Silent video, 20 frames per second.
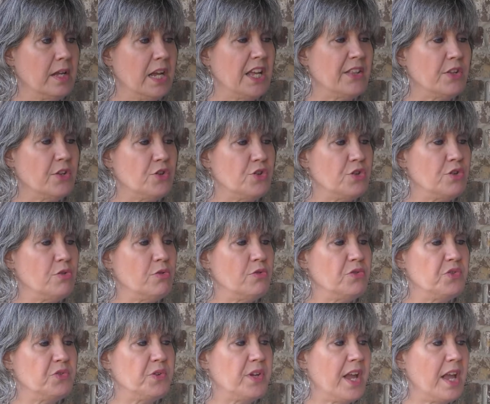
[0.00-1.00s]
and the
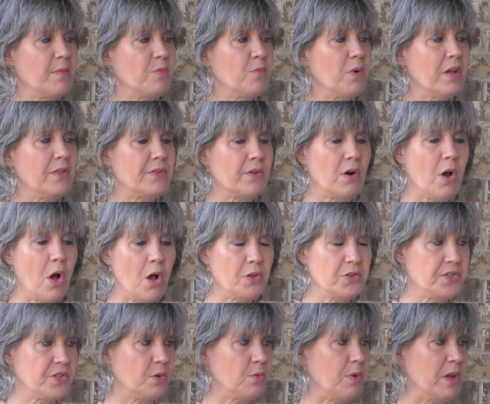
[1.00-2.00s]
Jews who came with her
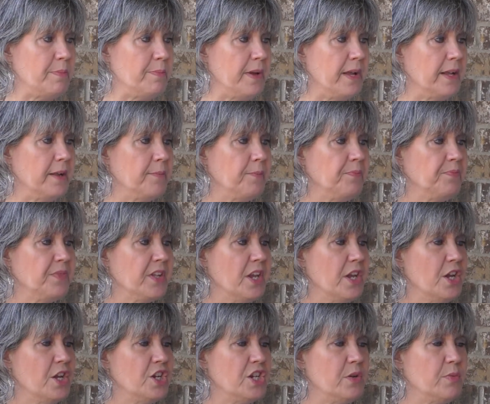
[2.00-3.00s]
also weeping,
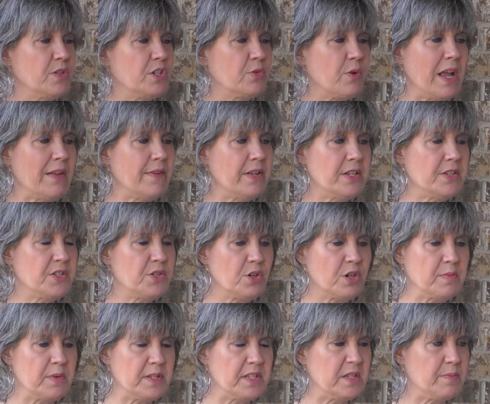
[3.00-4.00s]
she was greatly
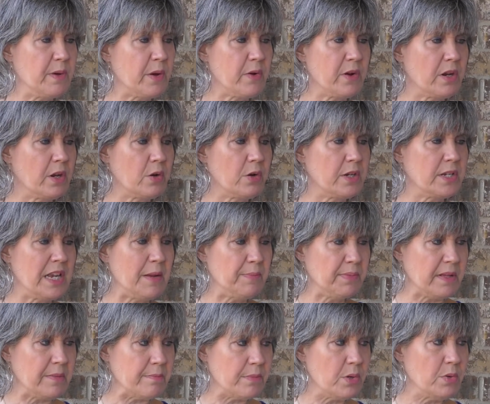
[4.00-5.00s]
disturbed in spirit and
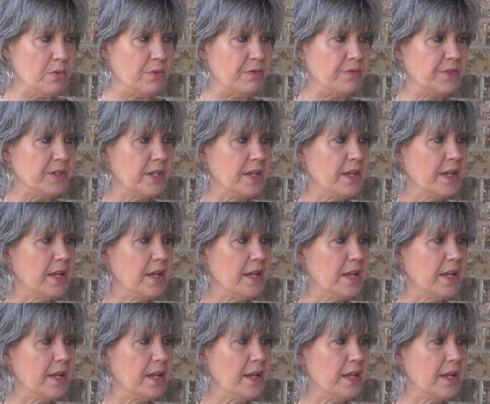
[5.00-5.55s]
deeply moved.